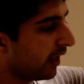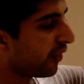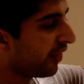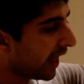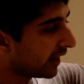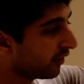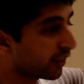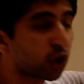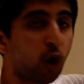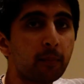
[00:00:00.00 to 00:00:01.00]
Then
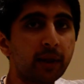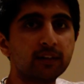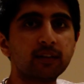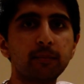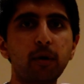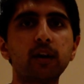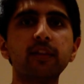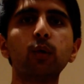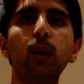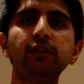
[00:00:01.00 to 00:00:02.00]
the comment part
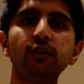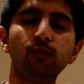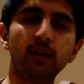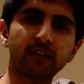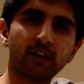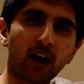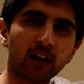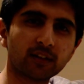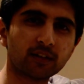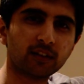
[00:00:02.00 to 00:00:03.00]
of the question
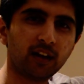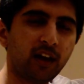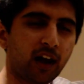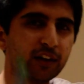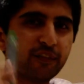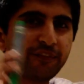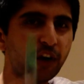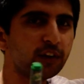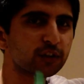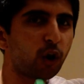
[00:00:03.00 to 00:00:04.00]
restarts. And the
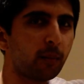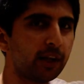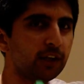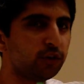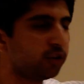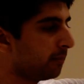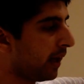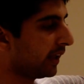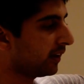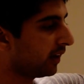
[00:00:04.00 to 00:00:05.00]
first comment you should
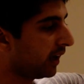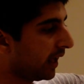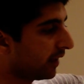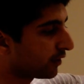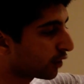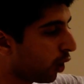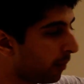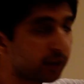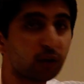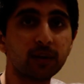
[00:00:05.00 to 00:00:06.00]
make is to
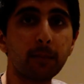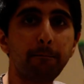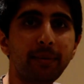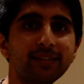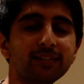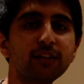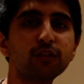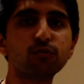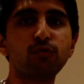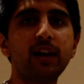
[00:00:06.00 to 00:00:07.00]
comment on the
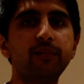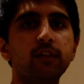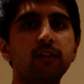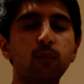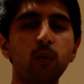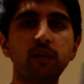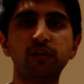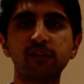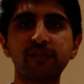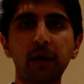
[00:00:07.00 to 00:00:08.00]
business relevance of what you
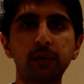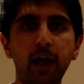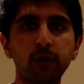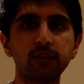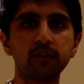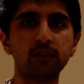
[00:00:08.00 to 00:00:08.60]
just found out.